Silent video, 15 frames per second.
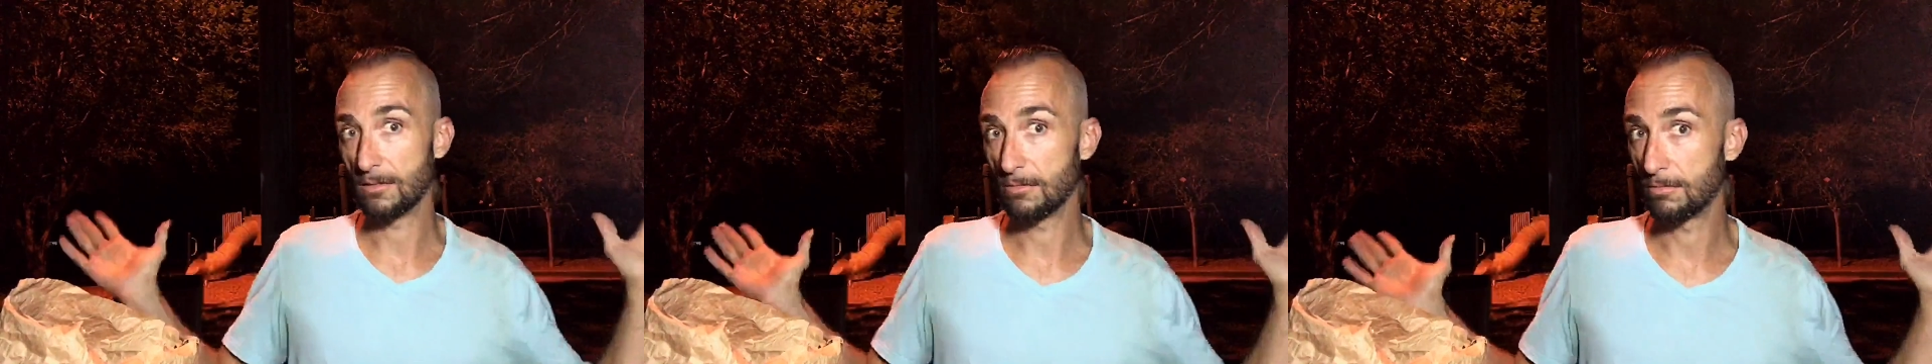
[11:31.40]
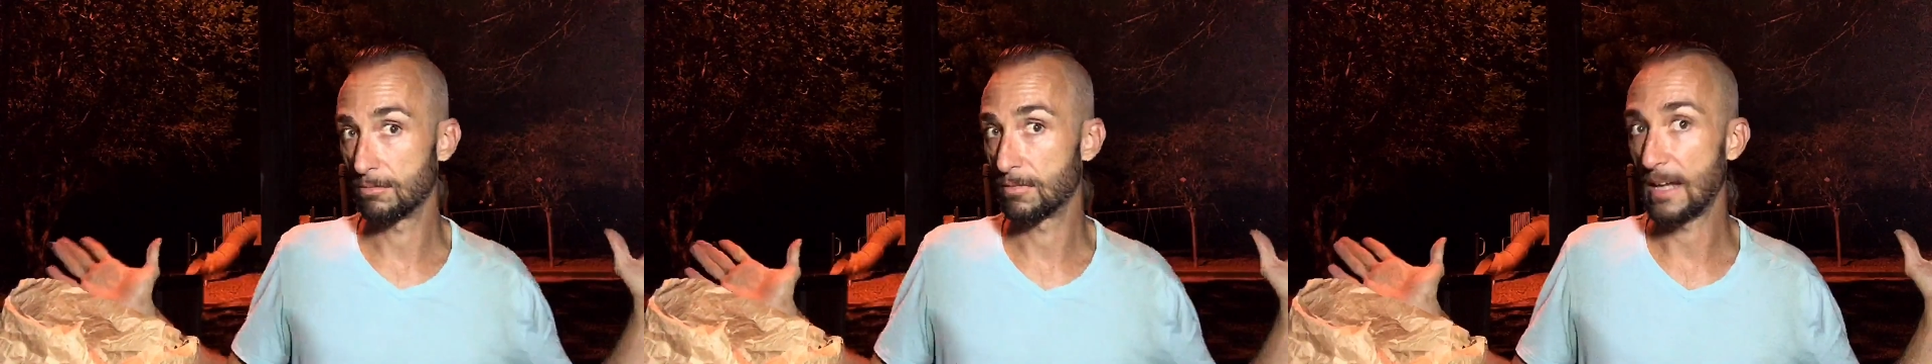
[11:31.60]

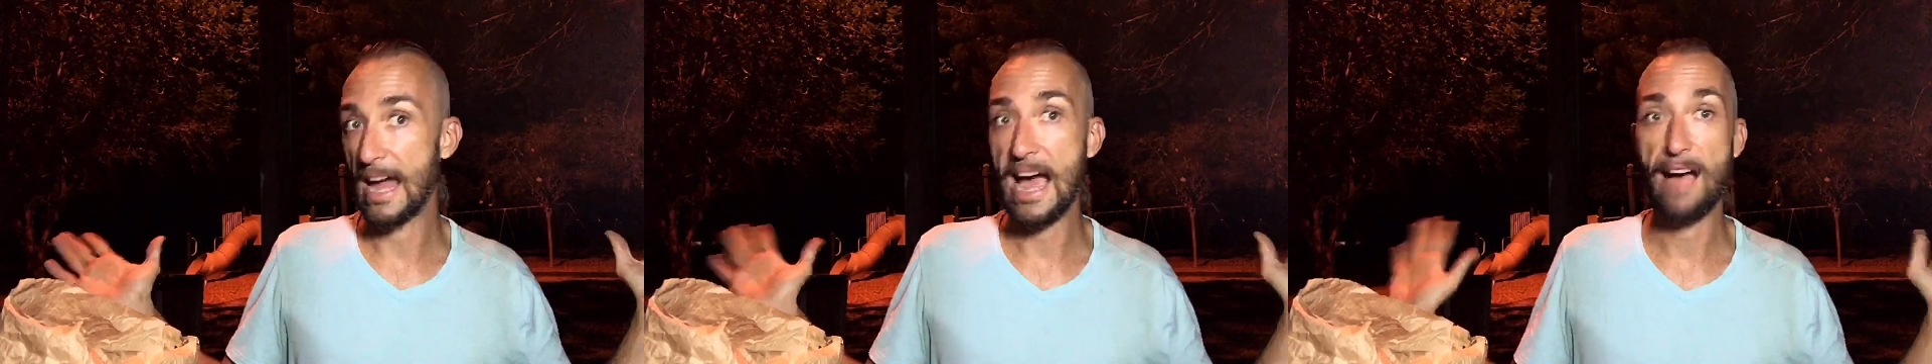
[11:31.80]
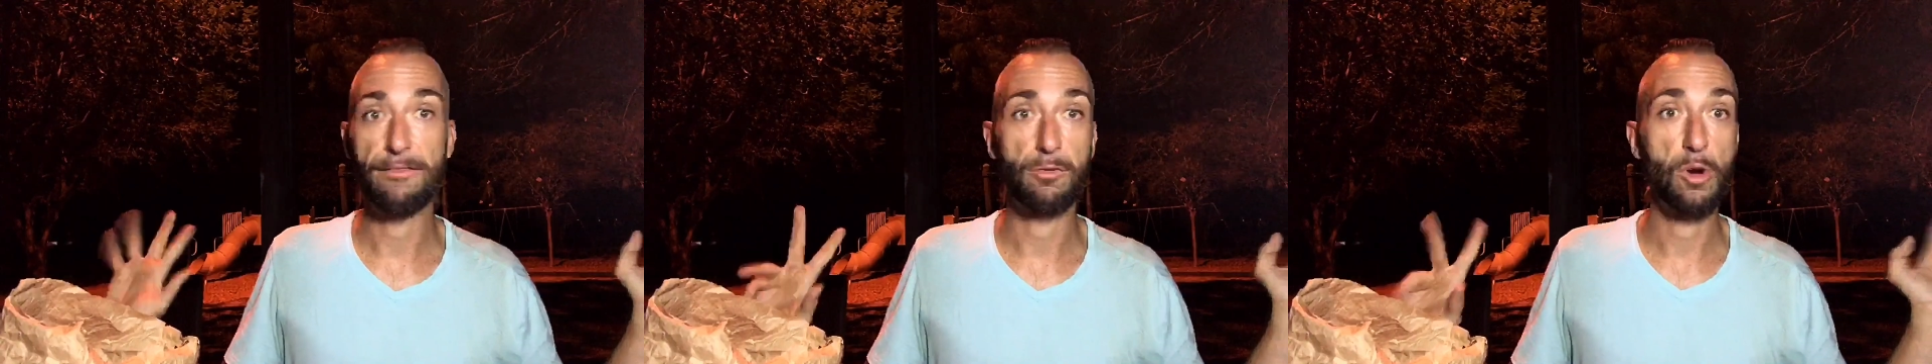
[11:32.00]

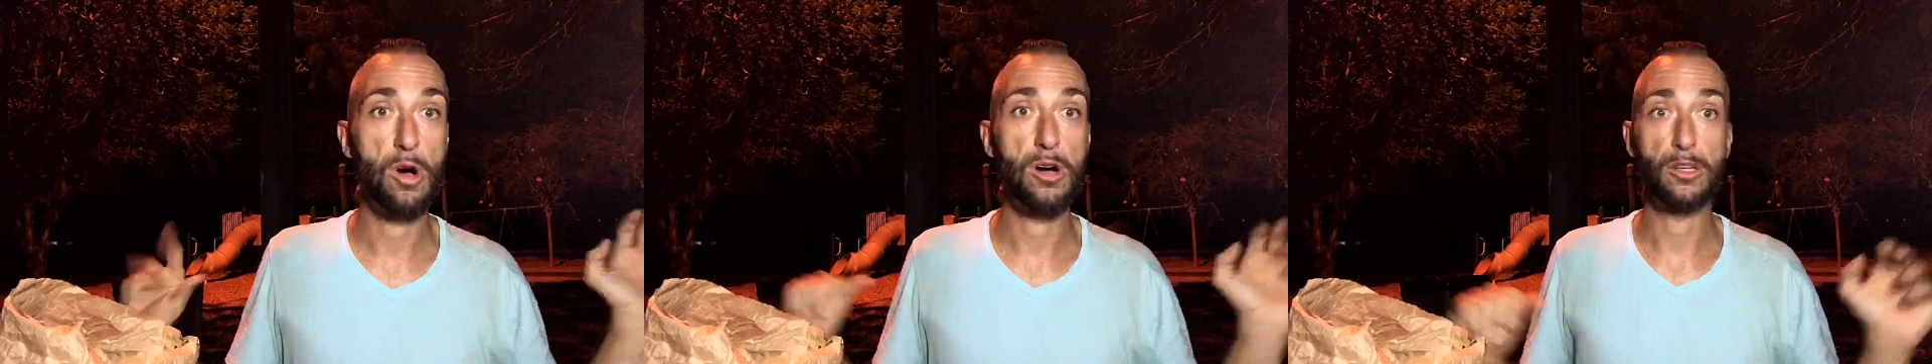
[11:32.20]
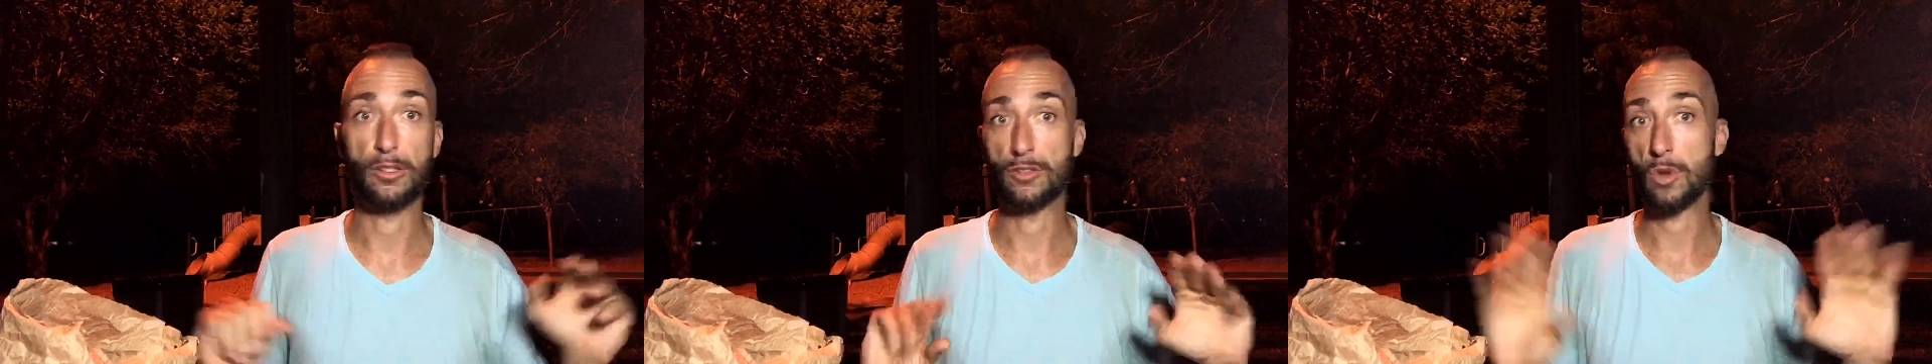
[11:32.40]
half
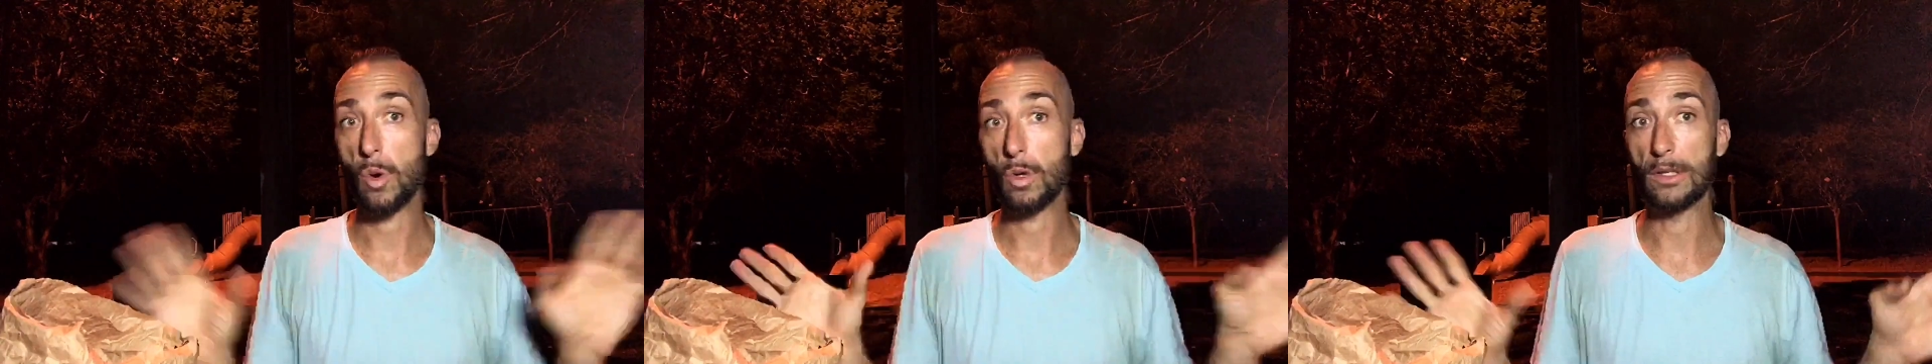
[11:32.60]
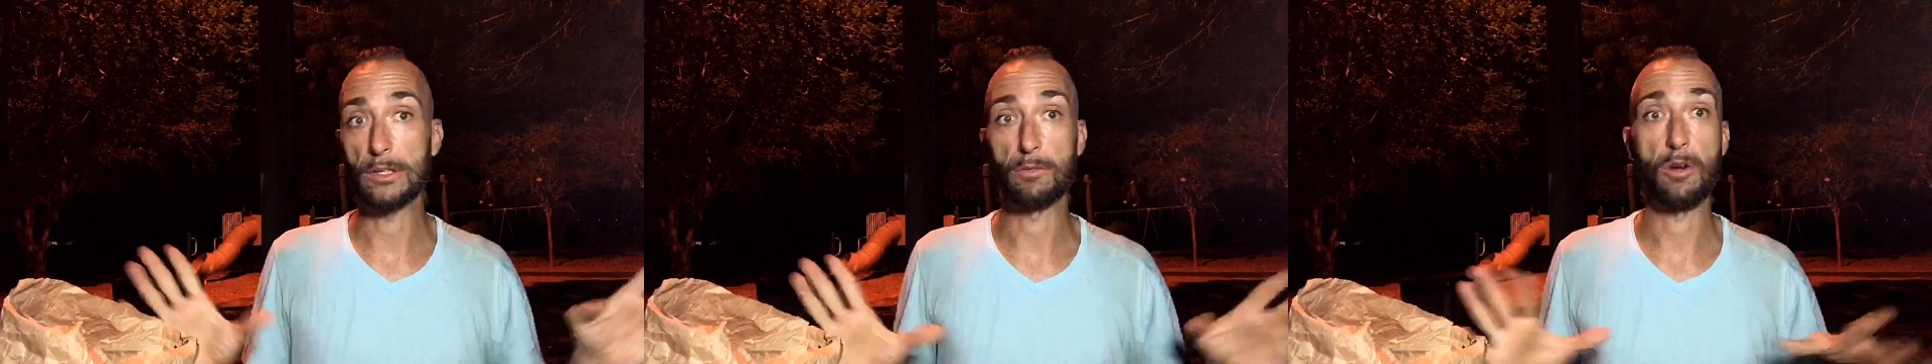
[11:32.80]
wrong or
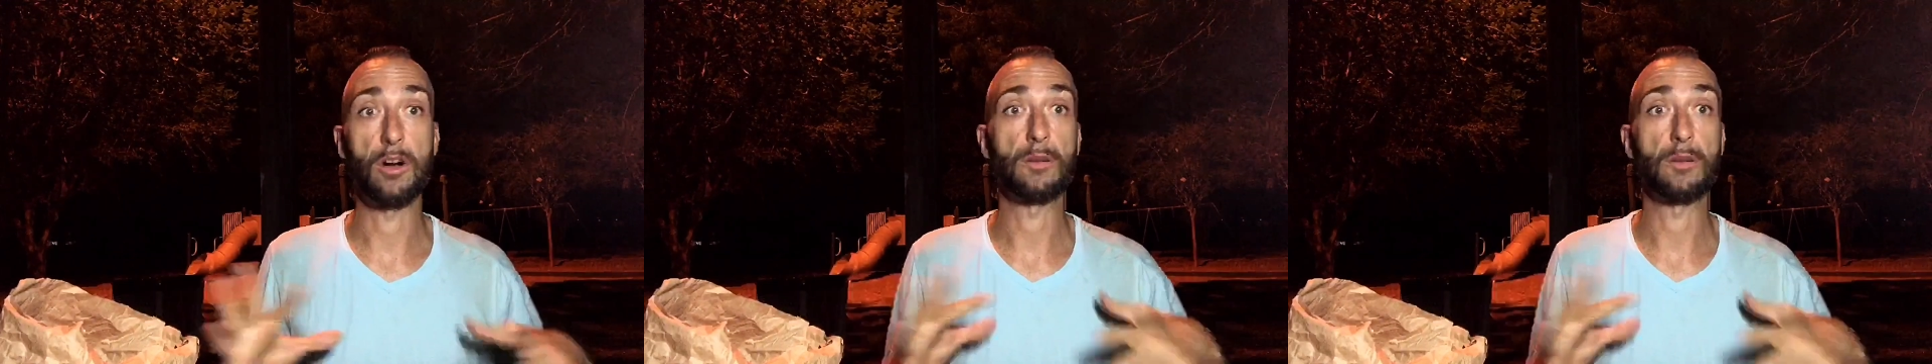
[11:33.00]
totally wrong,